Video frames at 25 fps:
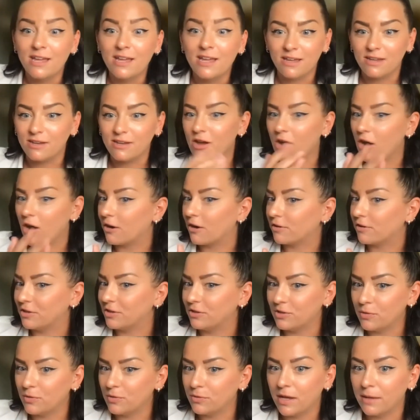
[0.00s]
an already
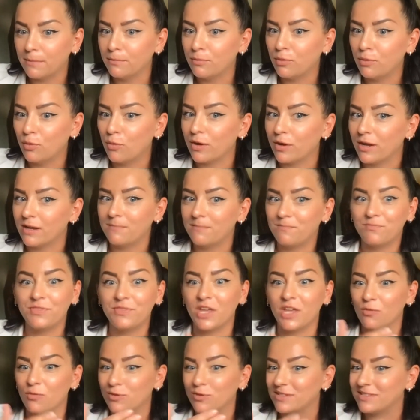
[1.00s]
known endpoint
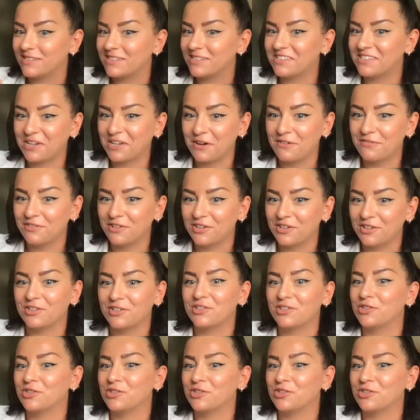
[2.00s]
that was discovered